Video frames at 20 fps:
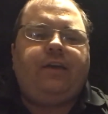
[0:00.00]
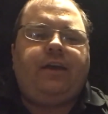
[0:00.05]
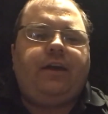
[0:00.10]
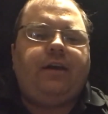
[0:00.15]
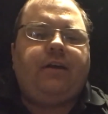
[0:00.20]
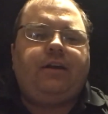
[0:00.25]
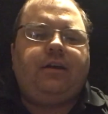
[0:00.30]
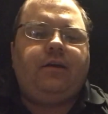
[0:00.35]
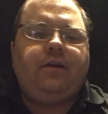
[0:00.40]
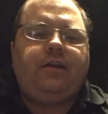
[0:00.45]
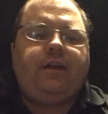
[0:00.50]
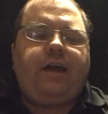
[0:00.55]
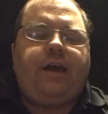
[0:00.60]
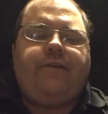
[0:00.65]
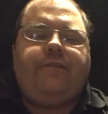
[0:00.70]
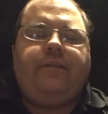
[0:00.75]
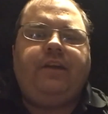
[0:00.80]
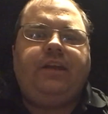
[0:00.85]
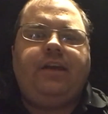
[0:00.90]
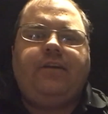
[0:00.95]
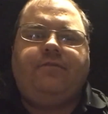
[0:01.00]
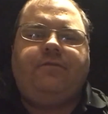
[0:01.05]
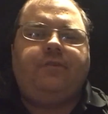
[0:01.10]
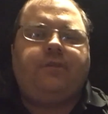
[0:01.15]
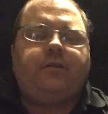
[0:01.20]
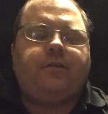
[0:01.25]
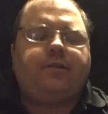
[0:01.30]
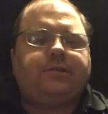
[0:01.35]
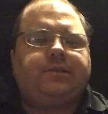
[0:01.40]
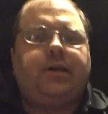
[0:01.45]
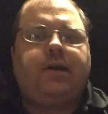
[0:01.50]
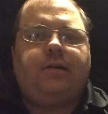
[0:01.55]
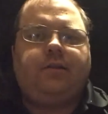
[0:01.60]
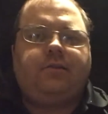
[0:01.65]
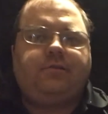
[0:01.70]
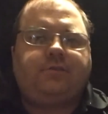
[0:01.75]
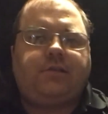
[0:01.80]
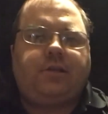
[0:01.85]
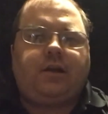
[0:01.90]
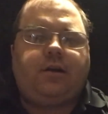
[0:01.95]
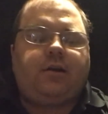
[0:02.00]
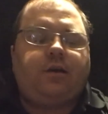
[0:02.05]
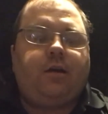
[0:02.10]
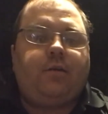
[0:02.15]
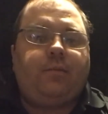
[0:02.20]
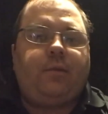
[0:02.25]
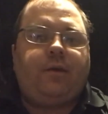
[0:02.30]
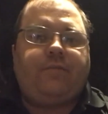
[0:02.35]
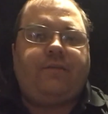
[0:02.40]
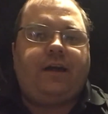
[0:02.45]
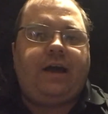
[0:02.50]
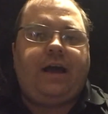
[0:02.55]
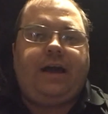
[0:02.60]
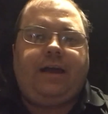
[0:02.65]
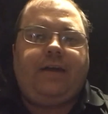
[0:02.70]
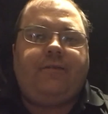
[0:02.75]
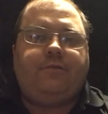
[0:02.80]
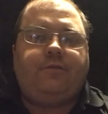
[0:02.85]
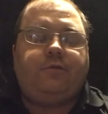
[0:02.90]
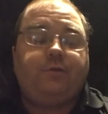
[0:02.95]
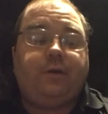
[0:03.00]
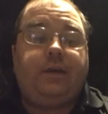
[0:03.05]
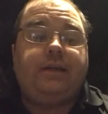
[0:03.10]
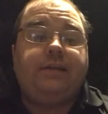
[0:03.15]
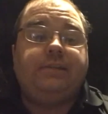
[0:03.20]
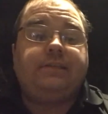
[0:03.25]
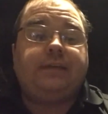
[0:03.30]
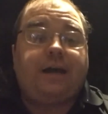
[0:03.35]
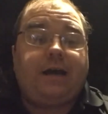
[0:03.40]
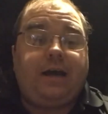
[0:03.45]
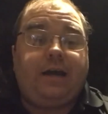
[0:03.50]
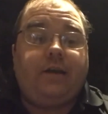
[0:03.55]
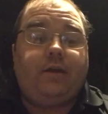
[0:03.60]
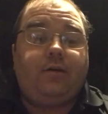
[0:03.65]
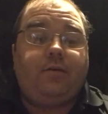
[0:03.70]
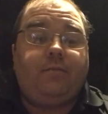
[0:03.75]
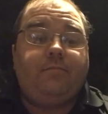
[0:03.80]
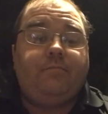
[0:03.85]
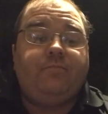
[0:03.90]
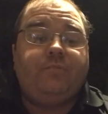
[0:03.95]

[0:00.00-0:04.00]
Yeah, having an infant or a toddler is not a calm life. I have 2 kids, I know.